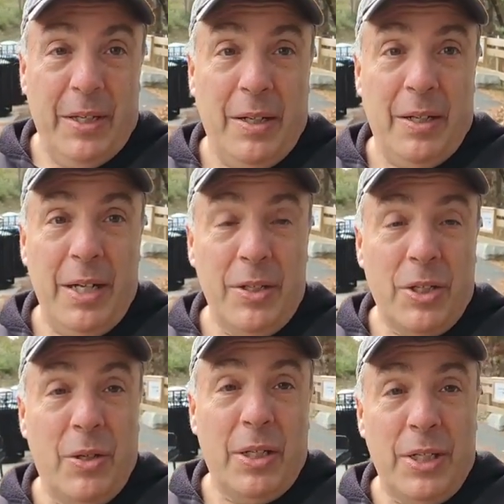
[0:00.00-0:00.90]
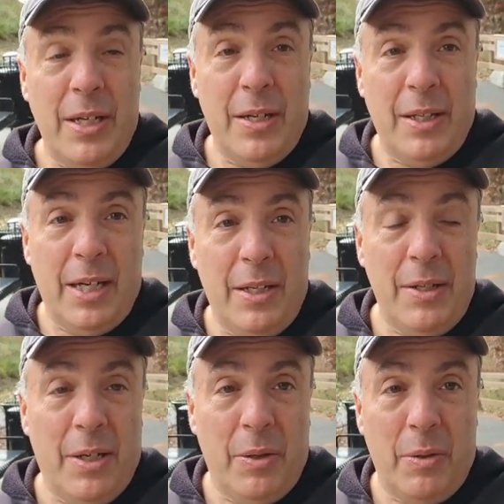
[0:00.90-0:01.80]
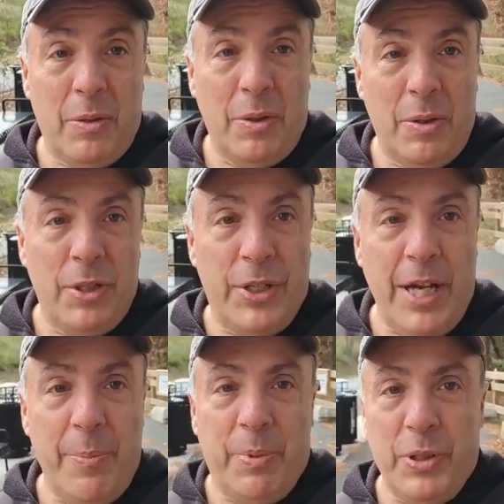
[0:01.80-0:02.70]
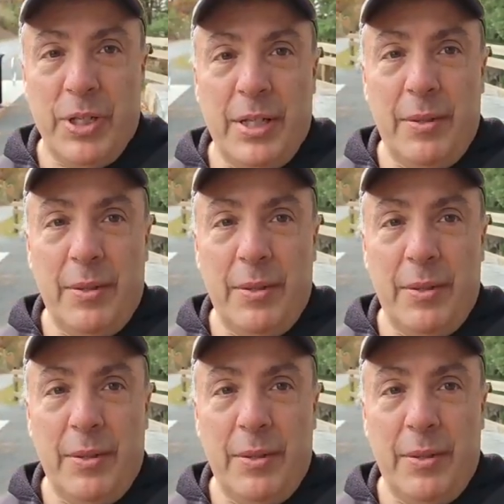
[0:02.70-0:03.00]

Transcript: All right, so I've seen a lot, examples.